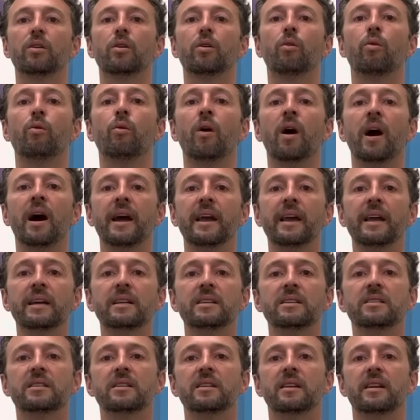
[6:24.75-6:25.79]

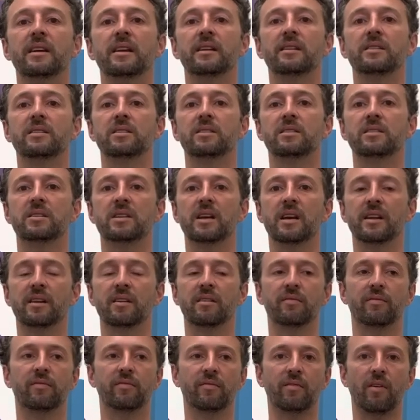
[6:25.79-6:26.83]
quiet instead
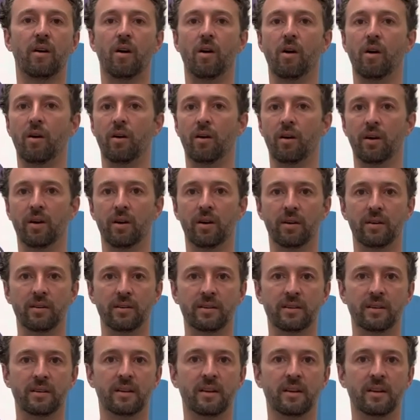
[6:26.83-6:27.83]
of hard,